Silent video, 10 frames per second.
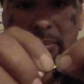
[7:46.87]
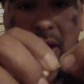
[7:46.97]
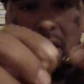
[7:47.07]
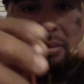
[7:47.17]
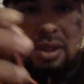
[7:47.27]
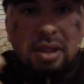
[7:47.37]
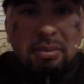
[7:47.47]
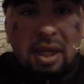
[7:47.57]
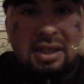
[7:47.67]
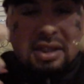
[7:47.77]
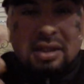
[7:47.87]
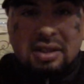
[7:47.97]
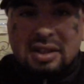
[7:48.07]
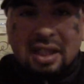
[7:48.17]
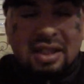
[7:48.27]
barbs on the mice tail,
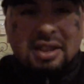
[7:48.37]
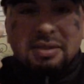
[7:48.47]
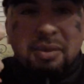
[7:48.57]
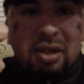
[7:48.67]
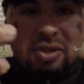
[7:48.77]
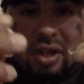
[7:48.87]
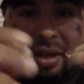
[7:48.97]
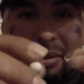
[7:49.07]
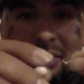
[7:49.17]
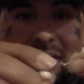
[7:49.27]
just like a small treble